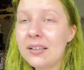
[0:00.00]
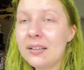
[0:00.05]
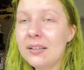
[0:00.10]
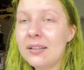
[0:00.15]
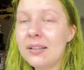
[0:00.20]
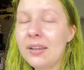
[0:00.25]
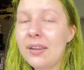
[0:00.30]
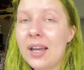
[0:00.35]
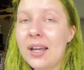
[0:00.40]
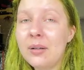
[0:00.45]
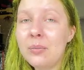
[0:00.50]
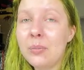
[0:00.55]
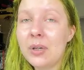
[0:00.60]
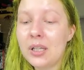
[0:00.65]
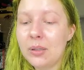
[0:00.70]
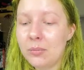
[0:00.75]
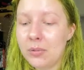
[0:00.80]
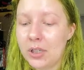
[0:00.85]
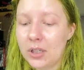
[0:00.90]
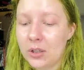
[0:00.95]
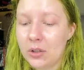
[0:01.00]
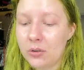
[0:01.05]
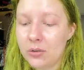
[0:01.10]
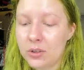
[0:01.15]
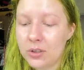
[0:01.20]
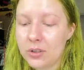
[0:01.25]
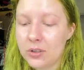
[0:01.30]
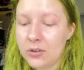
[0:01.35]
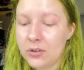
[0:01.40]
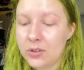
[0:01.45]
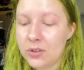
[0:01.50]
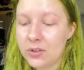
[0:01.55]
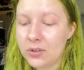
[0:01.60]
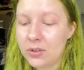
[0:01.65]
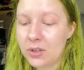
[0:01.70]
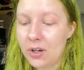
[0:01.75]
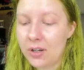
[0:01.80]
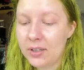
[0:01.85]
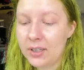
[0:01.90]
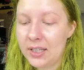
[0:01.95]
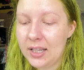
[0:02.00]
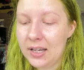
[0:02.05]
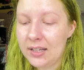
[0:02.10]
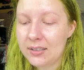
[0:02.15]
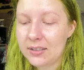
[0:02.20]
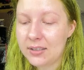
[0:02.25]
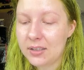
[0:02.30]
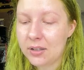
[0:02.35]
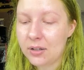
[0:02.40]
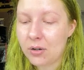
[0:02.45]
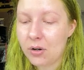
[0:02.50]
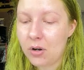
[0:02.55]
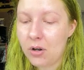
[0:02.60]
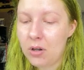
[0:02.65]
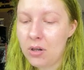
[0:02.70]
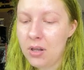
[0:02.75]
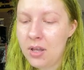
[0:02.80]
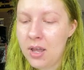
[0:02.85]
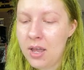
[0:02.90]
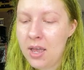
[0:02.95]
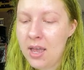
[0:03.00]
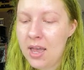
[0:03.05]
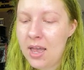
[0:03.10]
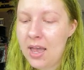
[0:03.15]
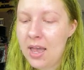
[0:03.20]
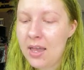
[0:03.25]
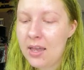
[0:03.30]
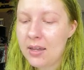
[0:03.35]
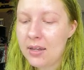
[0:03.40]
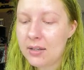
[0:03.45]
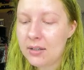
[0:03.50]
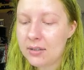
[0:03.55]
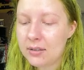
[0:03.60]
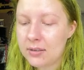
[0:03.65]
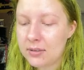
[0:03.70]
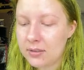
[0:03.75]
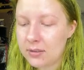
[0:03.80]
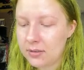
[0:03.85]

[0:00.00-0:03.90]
that made my cuticles not last at all, and